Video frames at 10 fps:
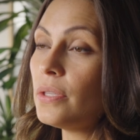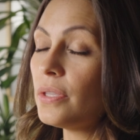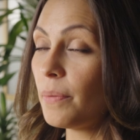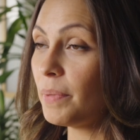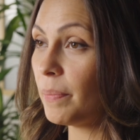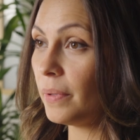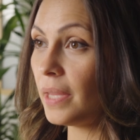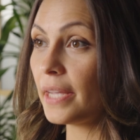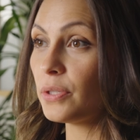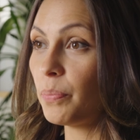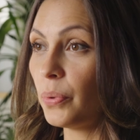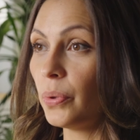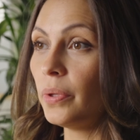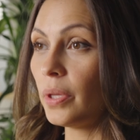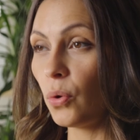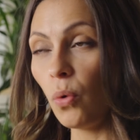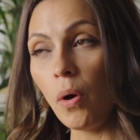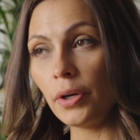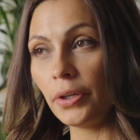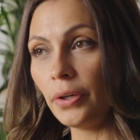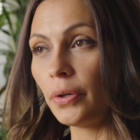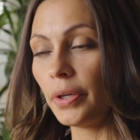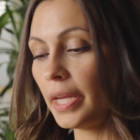Some people like to put a quarter or